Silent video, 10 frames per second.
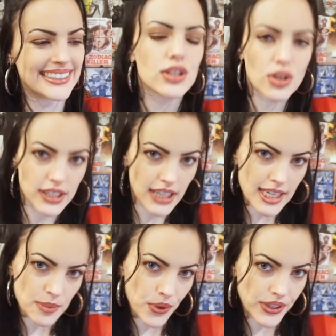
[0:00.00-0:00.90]
So the
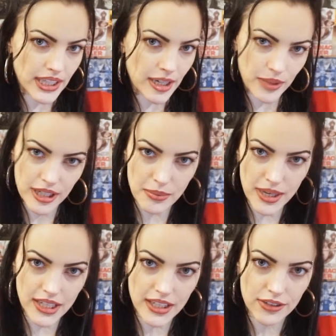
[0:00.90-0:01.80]
last point that I'm gonna
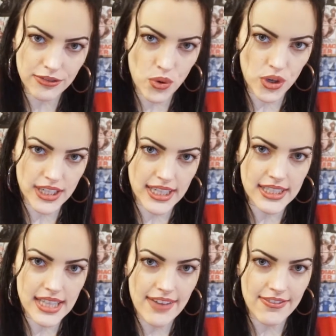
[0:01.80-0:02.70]
make for
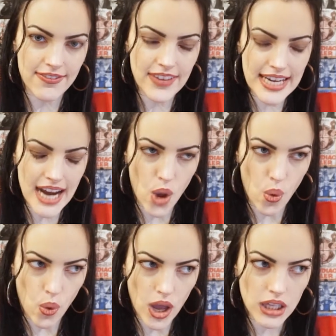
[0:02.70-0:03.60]
this
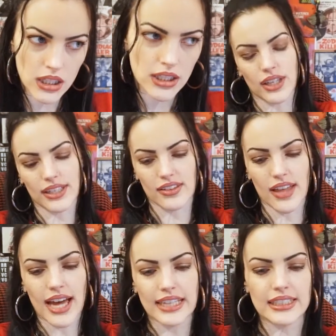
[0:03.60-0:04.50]
video is
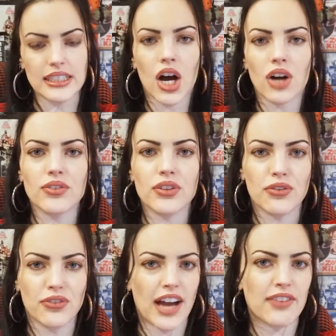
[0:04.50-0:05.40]
that of the
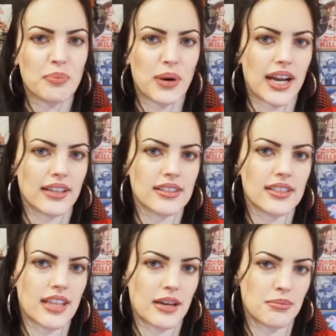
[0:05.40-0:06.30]
5
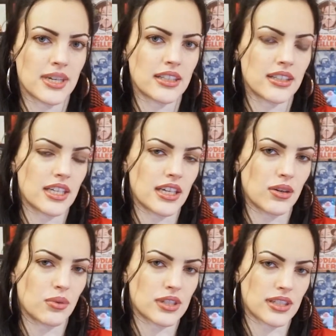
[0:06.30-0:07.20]
brands that meet the
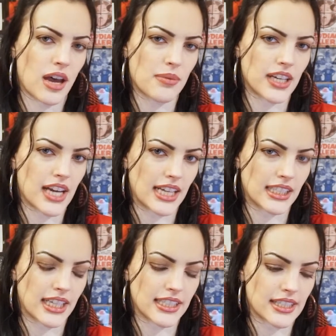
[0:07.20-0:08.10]
WSAVA
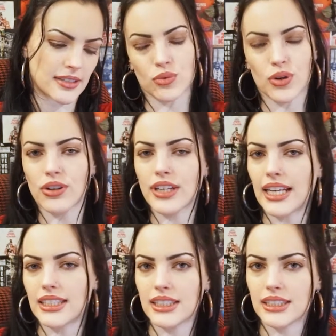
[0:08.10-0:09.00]
guidelines, Royal
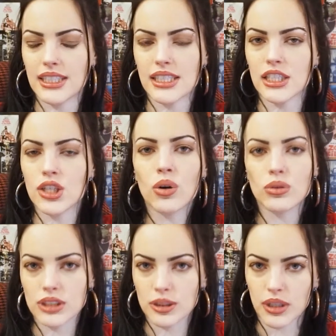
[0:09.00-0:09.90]
Canin is the
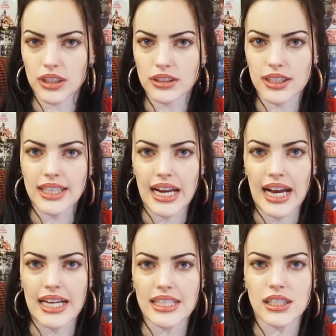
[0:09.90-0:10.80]
only one that
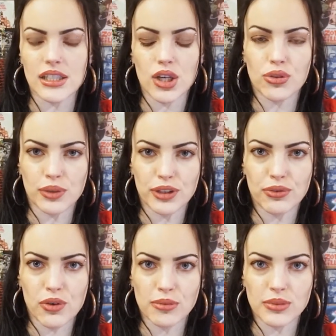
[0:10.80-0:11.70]
has 3
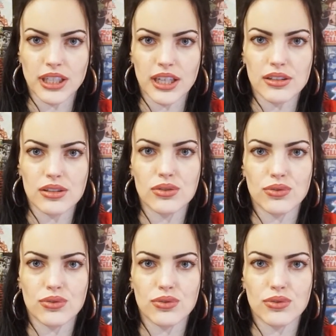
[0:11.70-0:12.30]
formulas